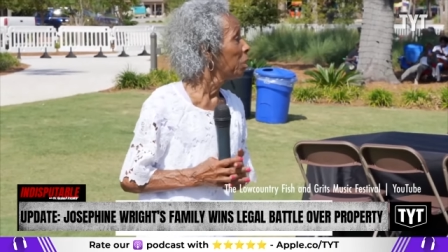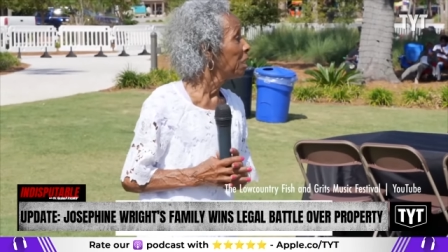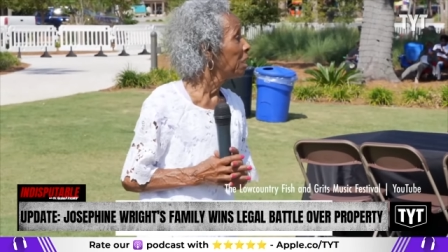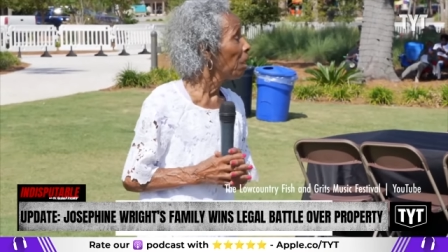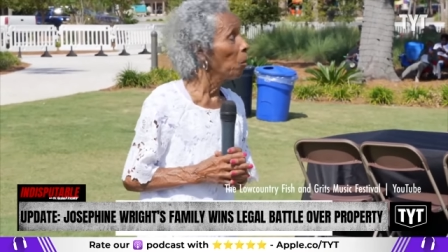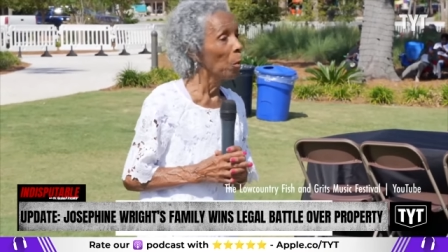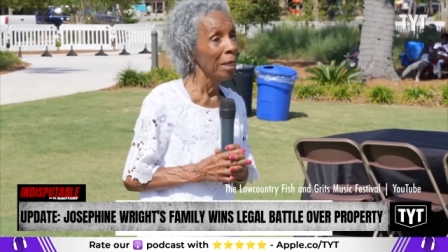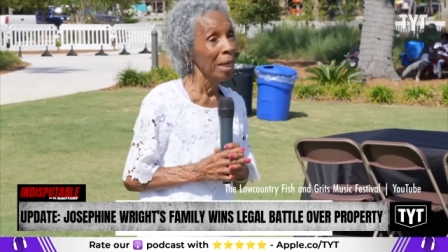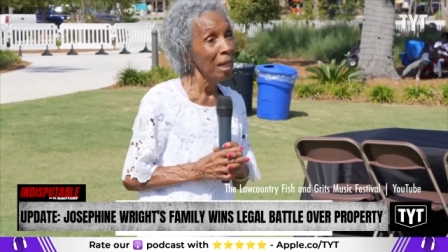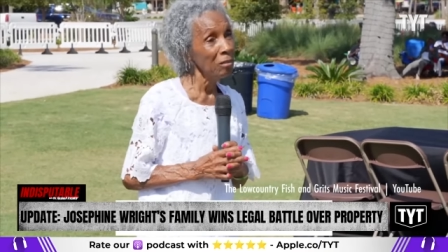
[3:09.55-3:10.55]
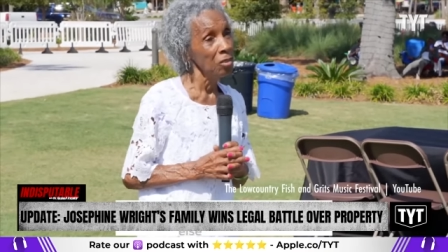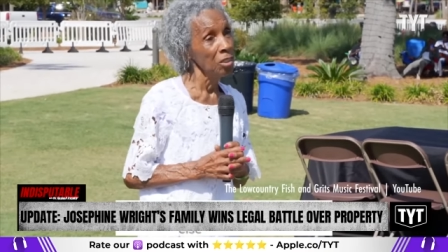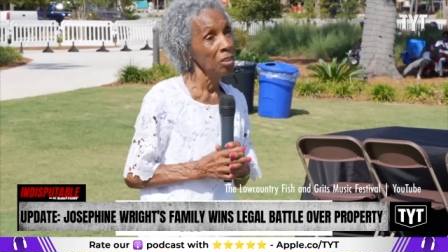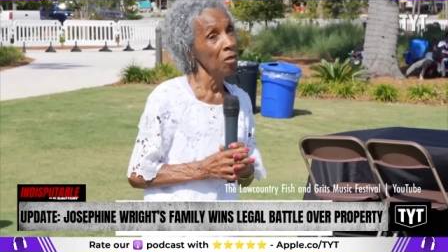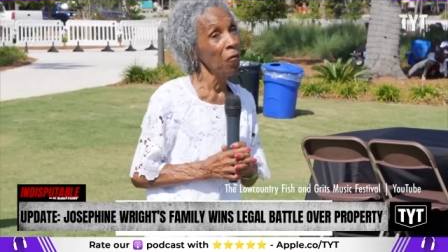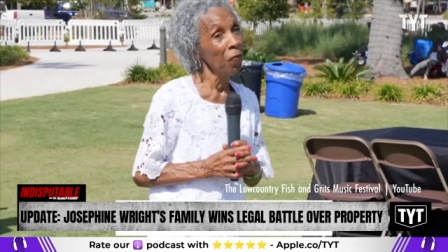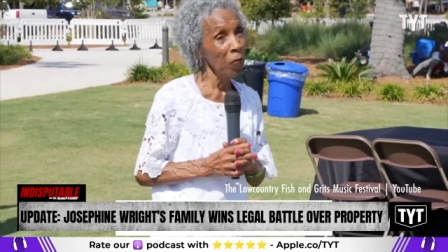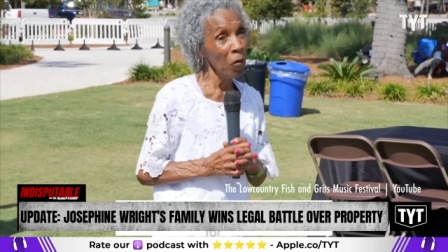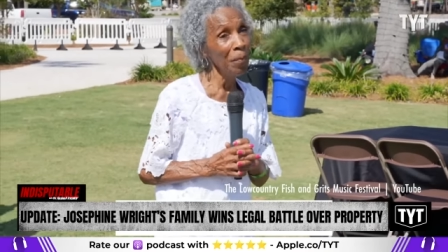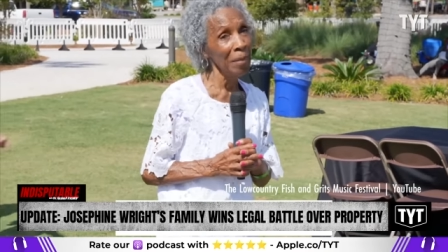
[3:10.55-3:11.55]
with someone else
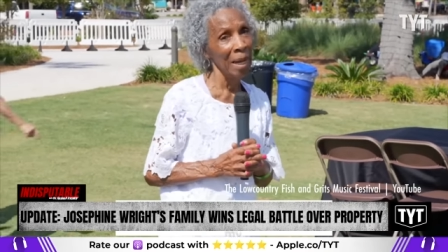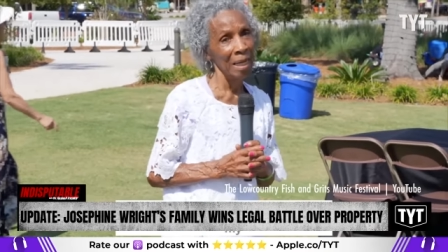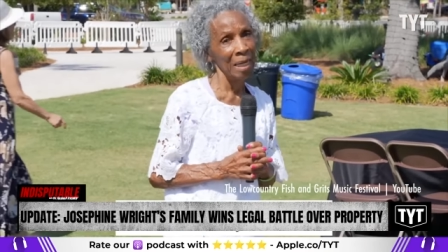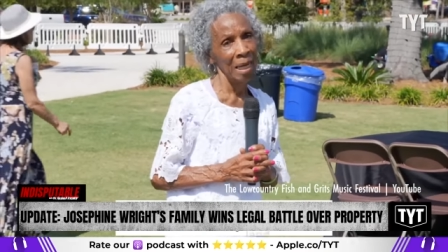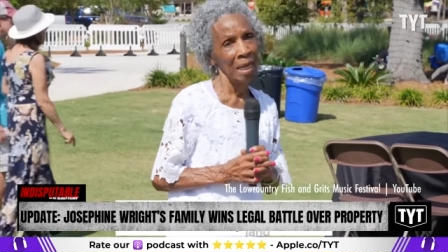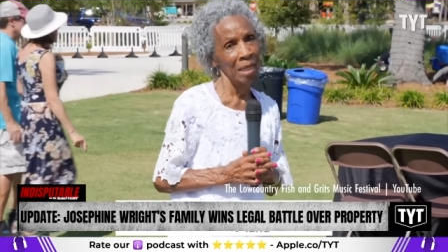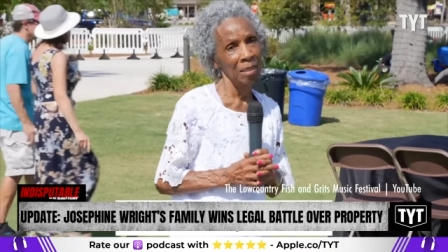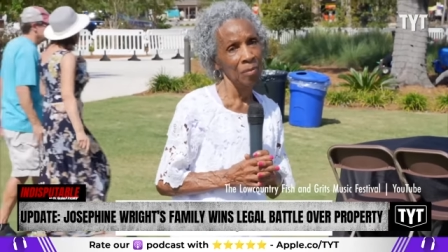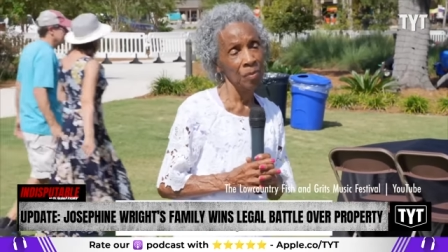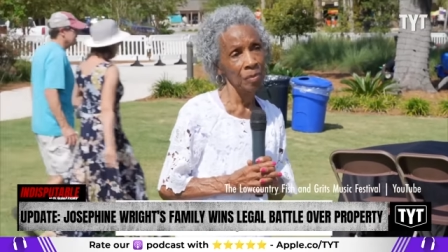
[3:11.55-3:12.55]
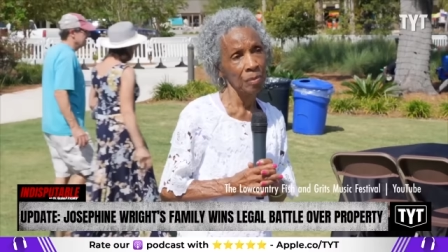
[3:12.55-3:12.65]
for my land,